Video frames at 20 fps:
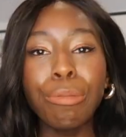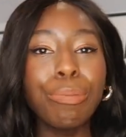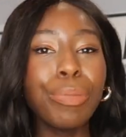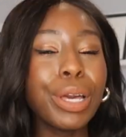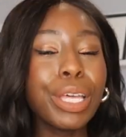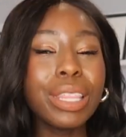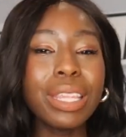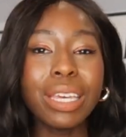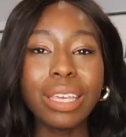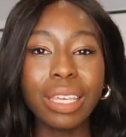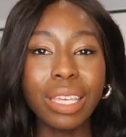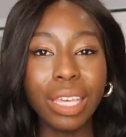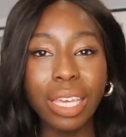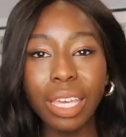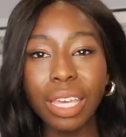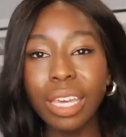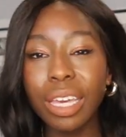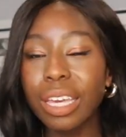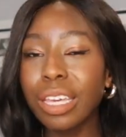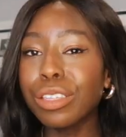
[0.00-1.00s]
But the
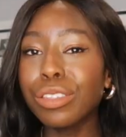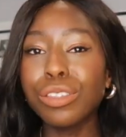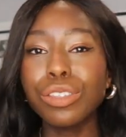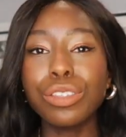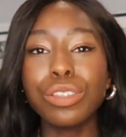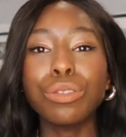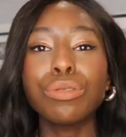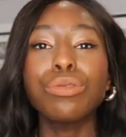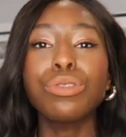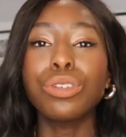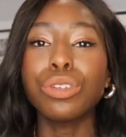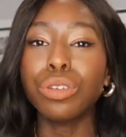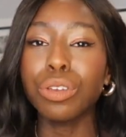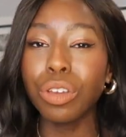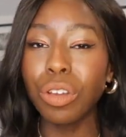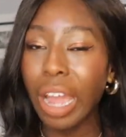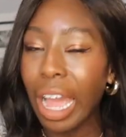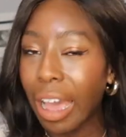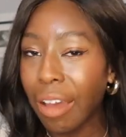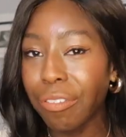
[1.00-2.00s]
key is to do
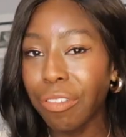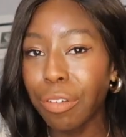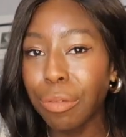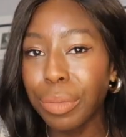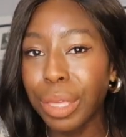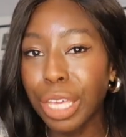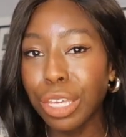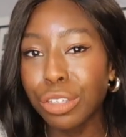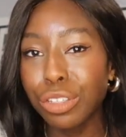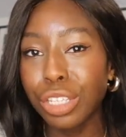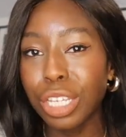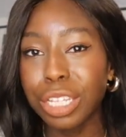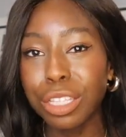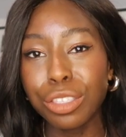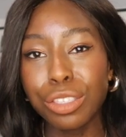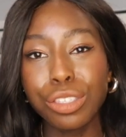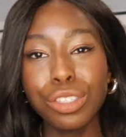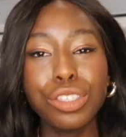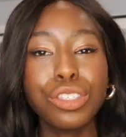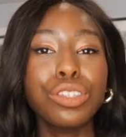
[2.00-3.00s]
your
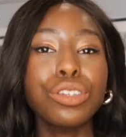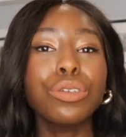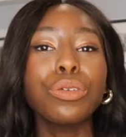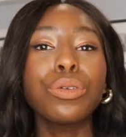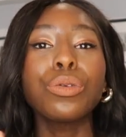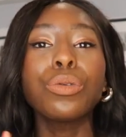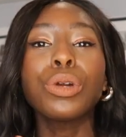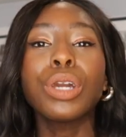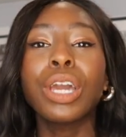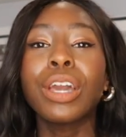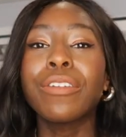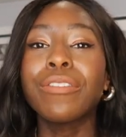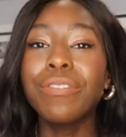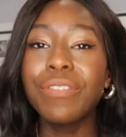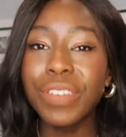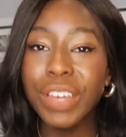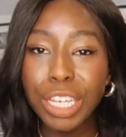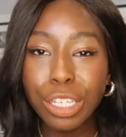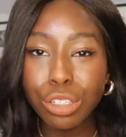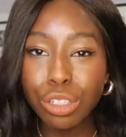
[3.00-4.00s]
affirmations, to
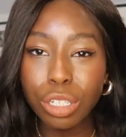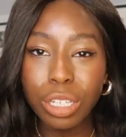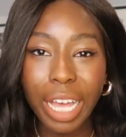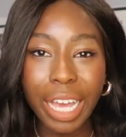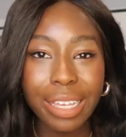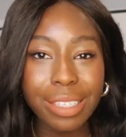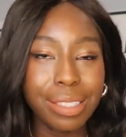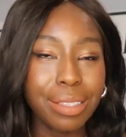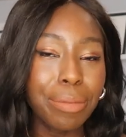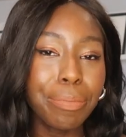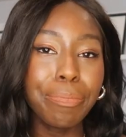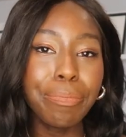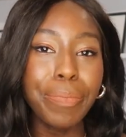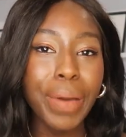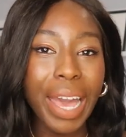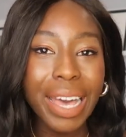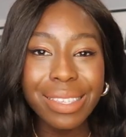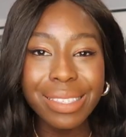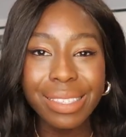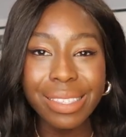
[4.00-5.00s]
visualize the
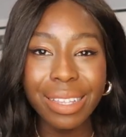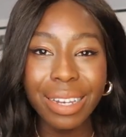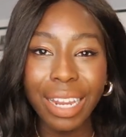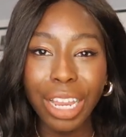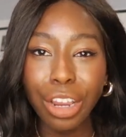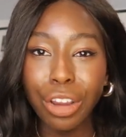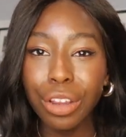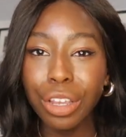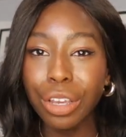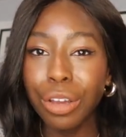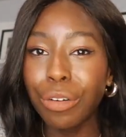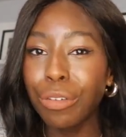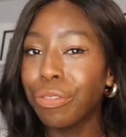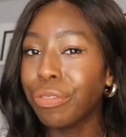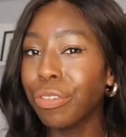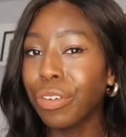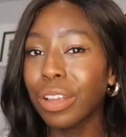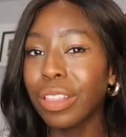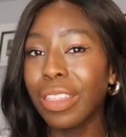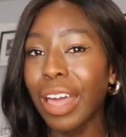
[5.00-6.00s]
best scenario
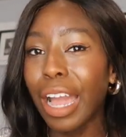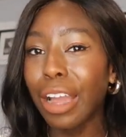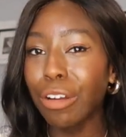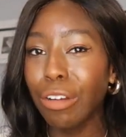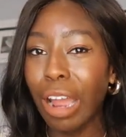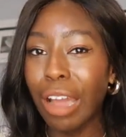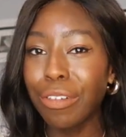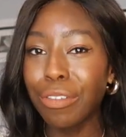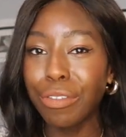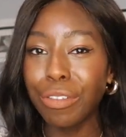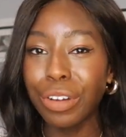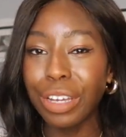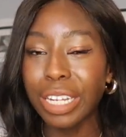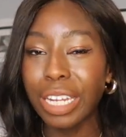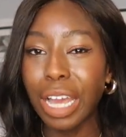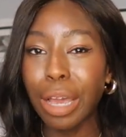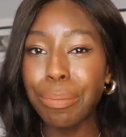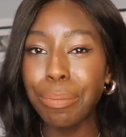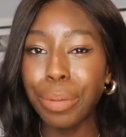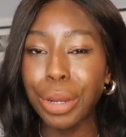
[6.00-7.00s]
for that Grabovoi
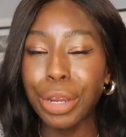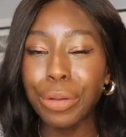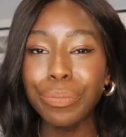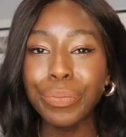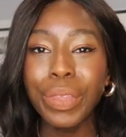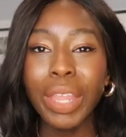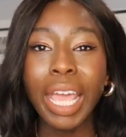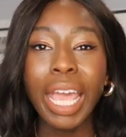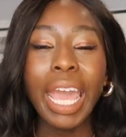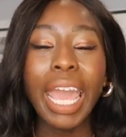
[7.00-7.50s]
number.